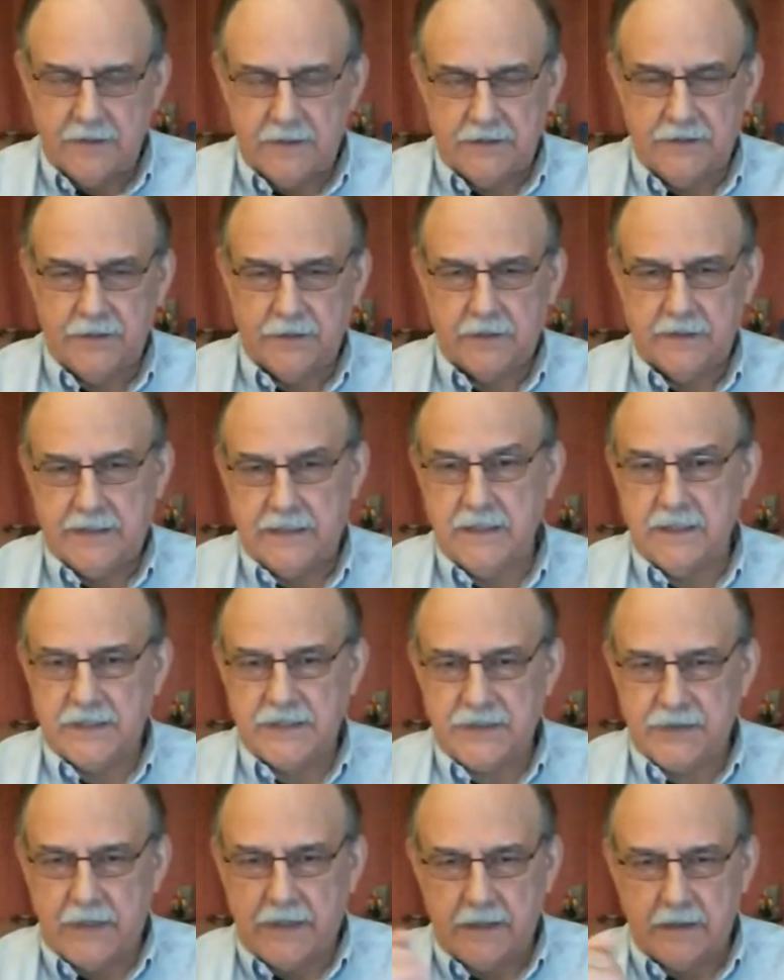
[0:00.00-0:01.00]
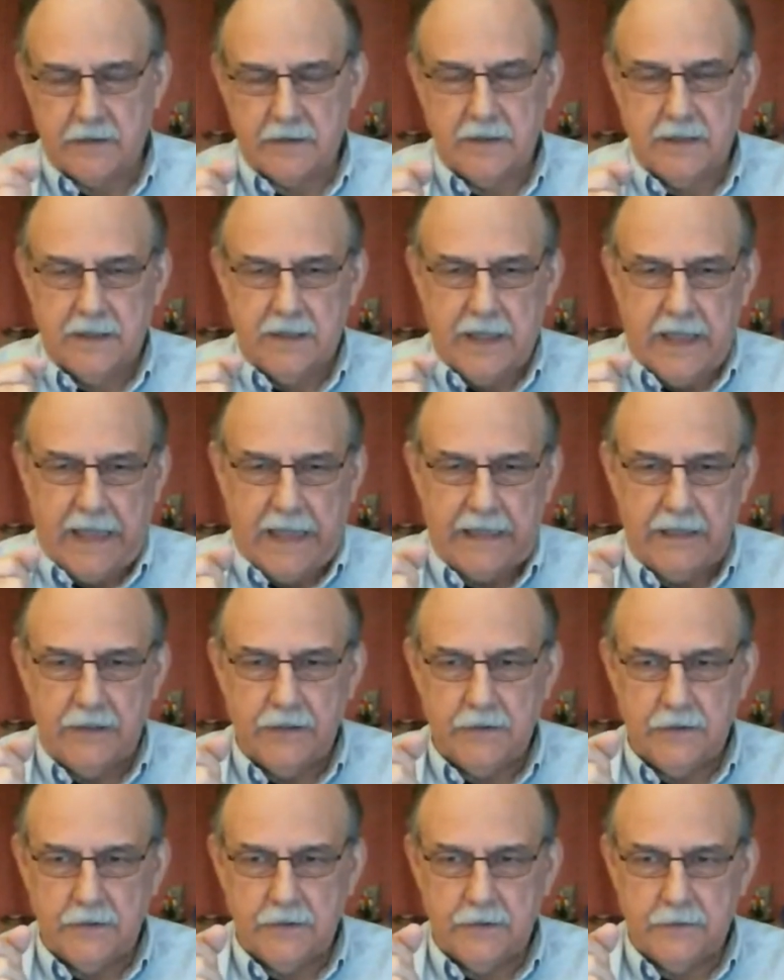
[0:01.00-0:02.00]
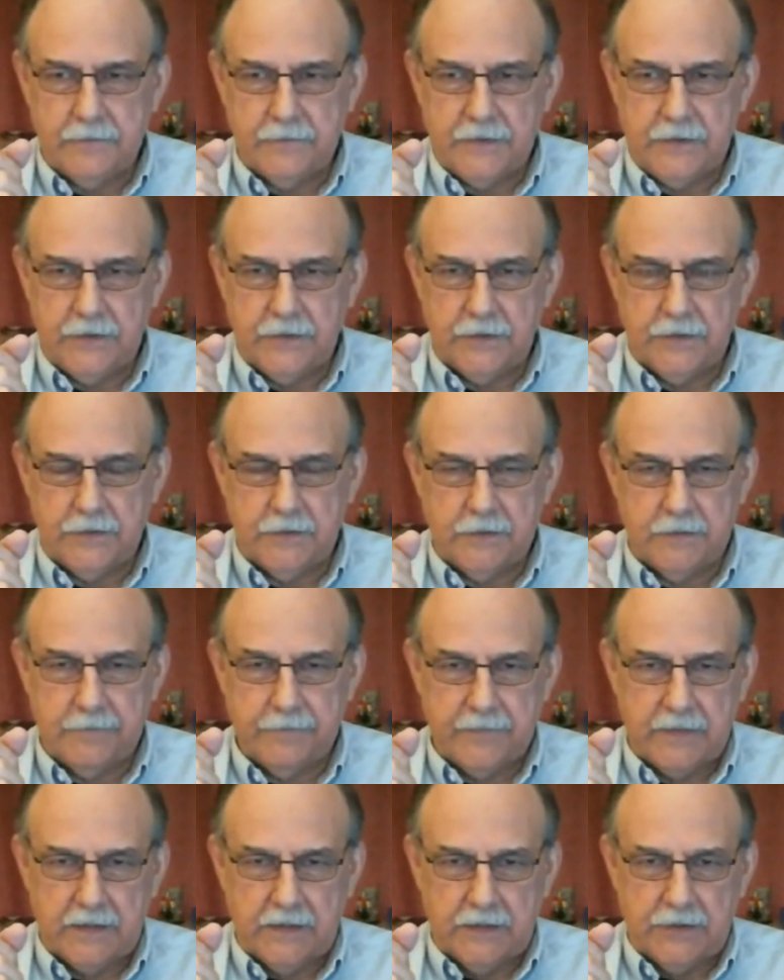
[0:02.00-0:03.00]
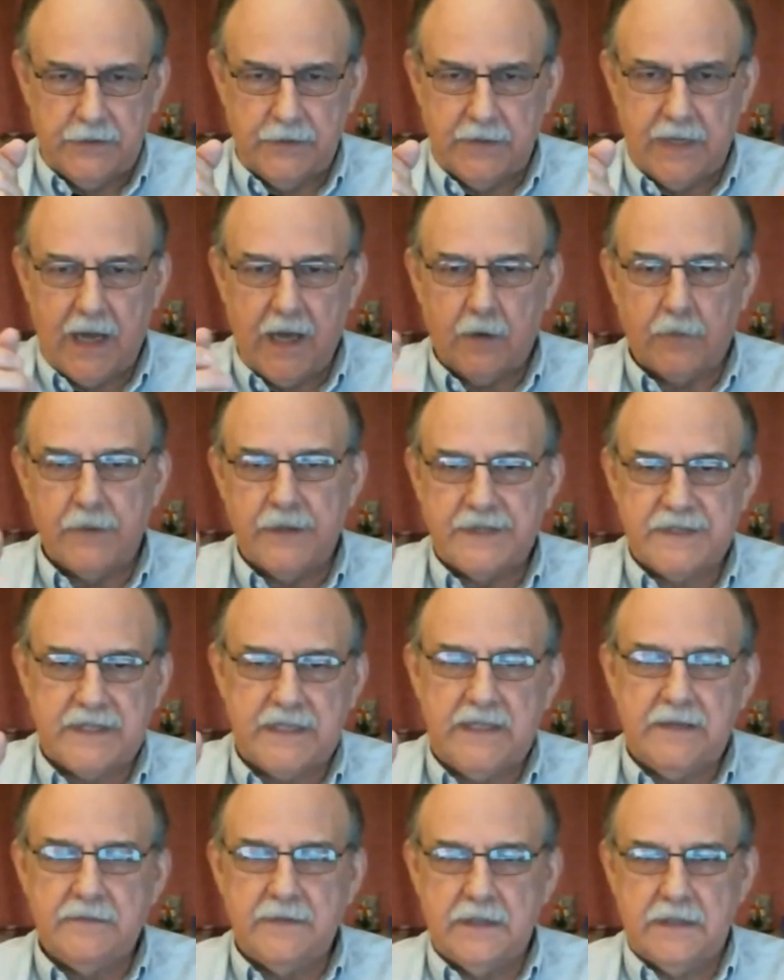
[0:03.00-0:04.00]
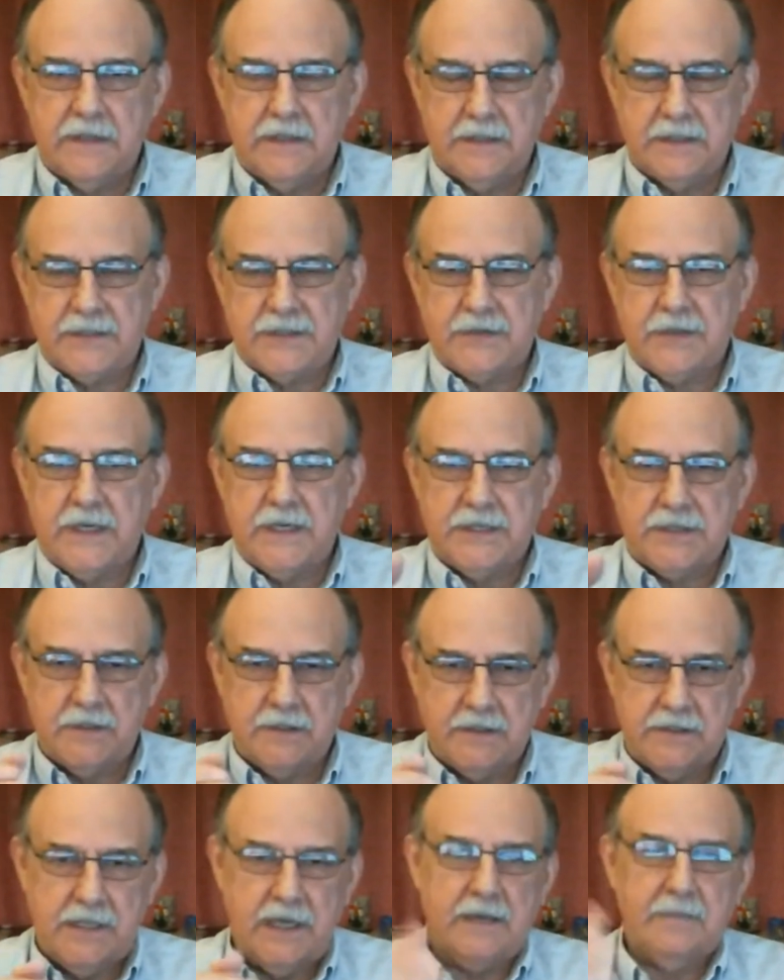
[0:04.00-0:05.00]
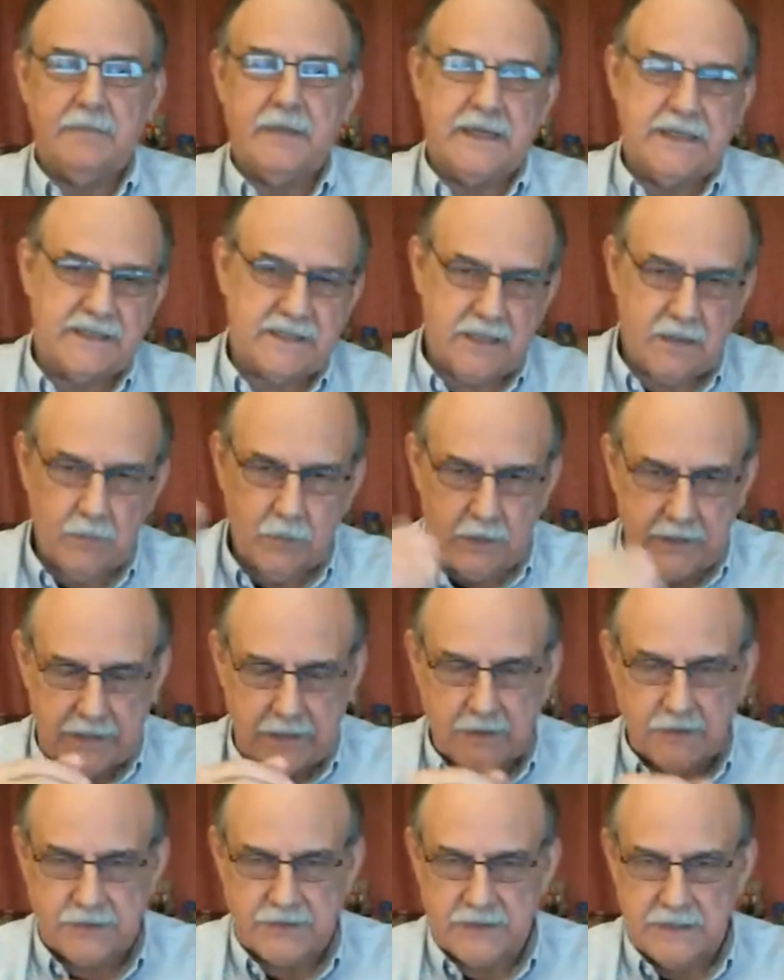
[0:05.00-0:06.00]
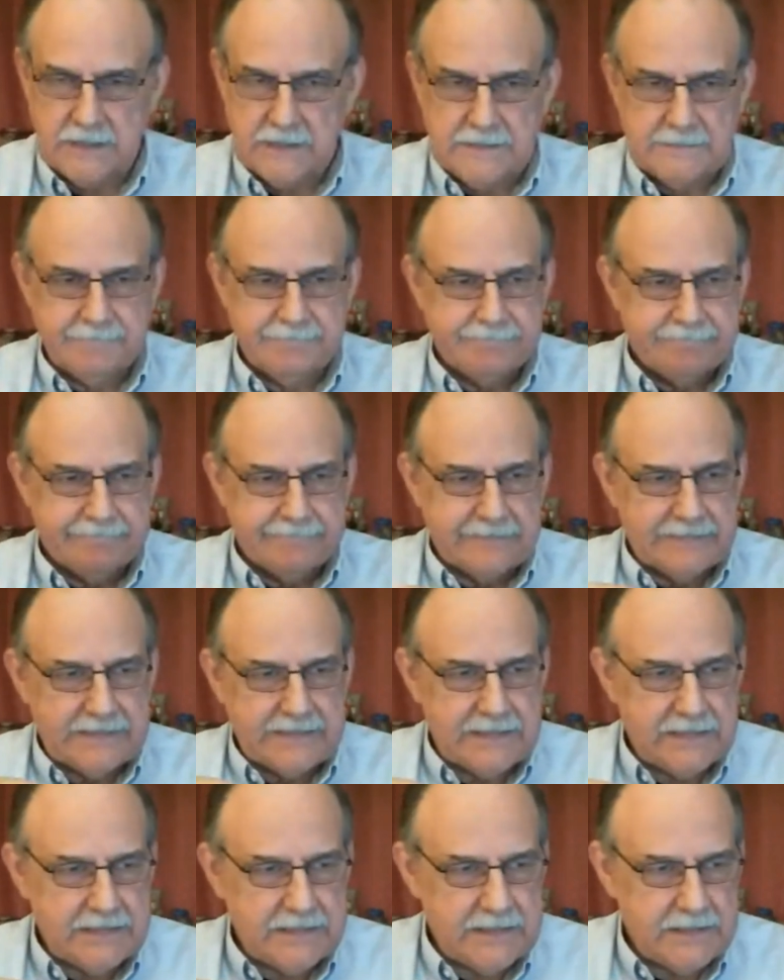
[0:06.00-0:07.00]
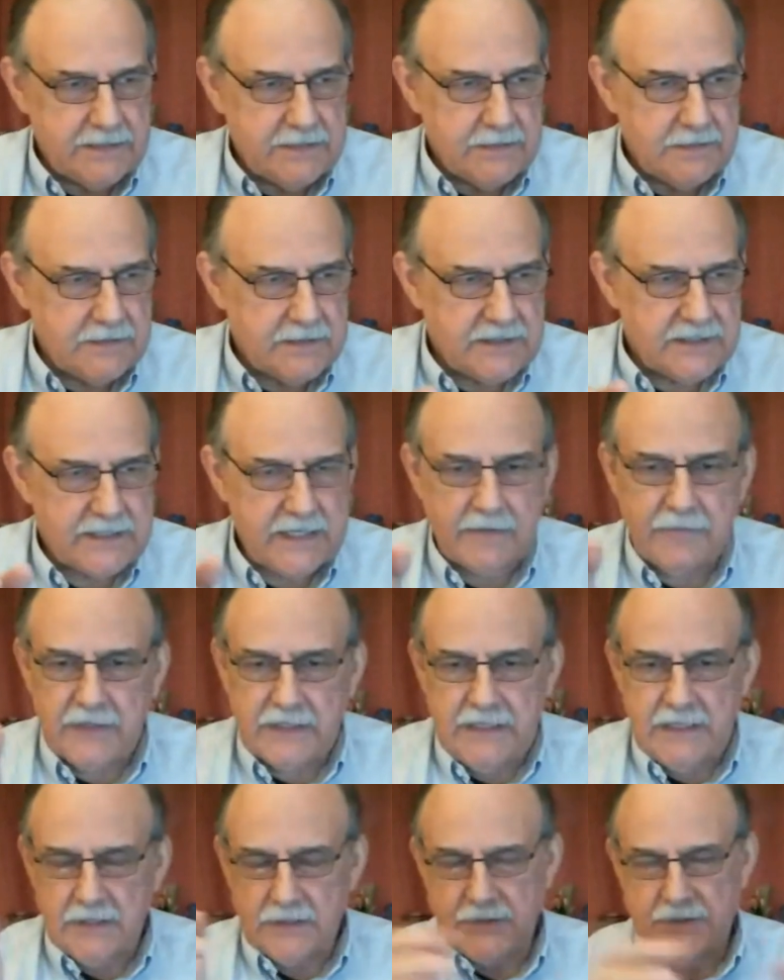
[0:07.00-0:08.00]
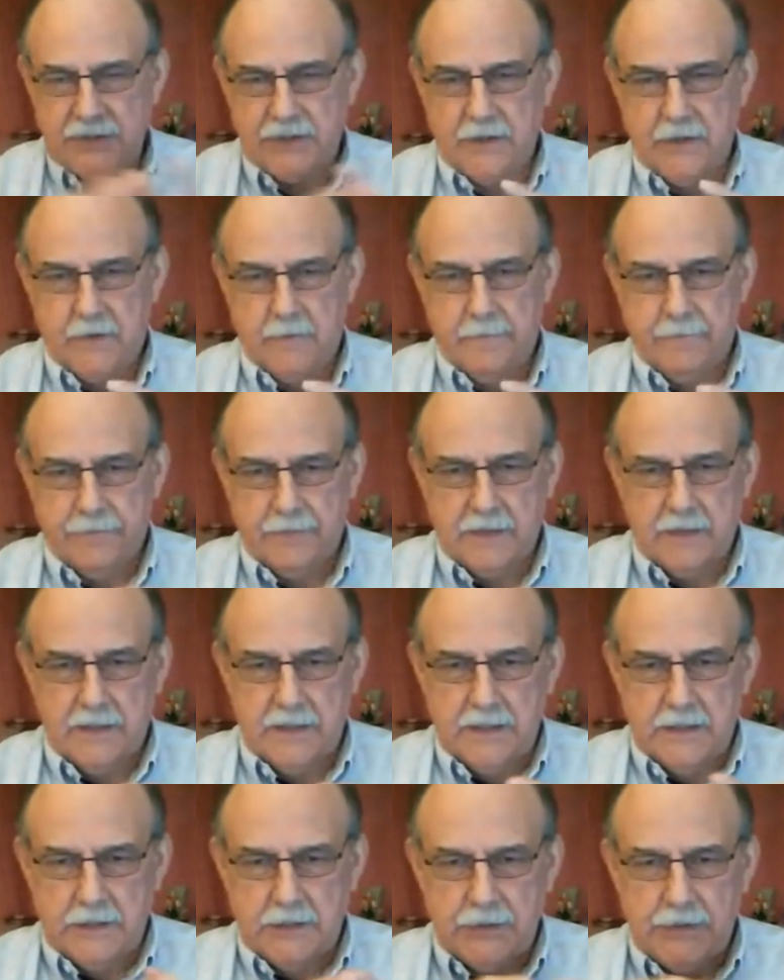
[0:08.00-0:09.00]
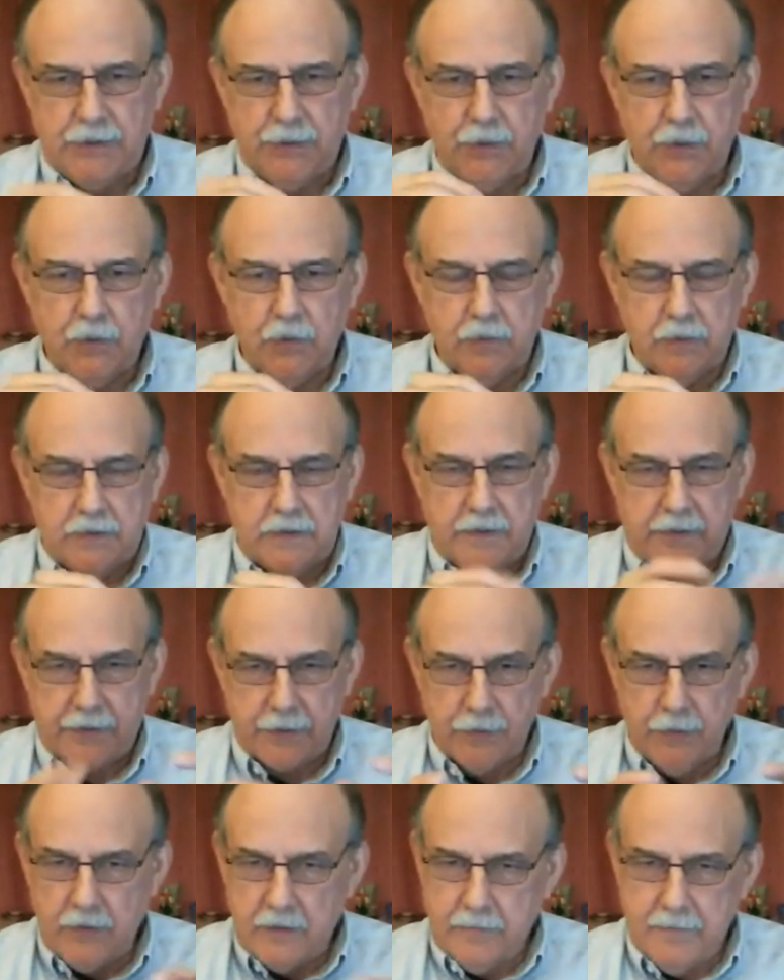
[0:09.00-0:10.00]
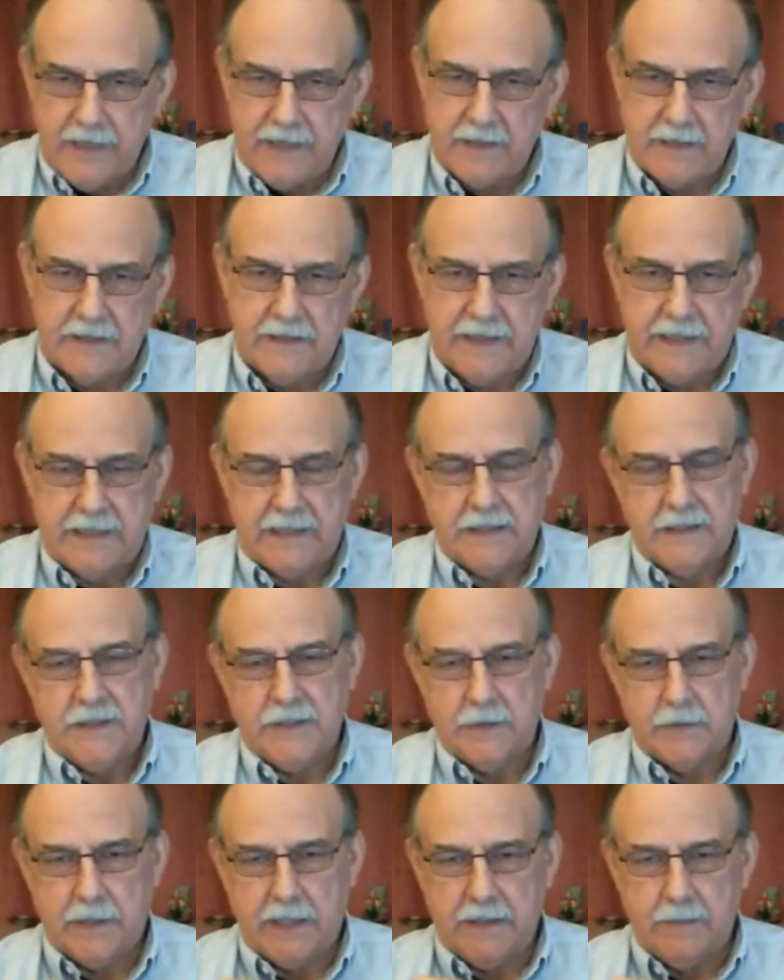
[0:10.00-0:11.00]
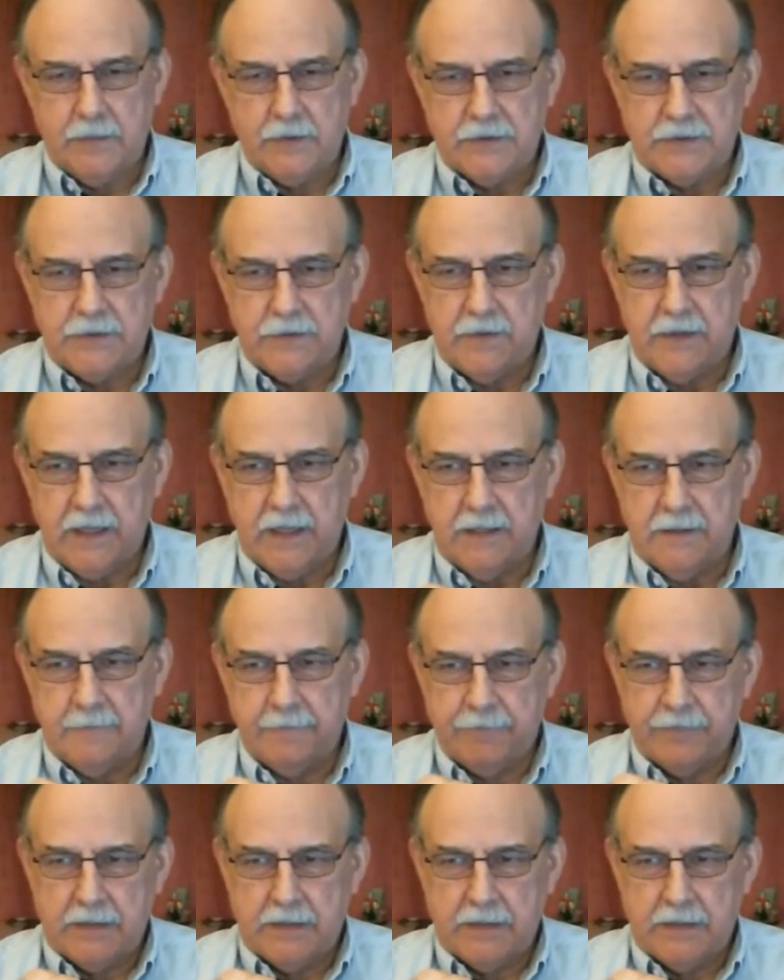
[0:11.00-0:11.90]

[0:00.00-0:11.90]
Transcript: you're an illustrator, and you now received an illustration done by someone else 7 years ago. Through the metadata, you're able to then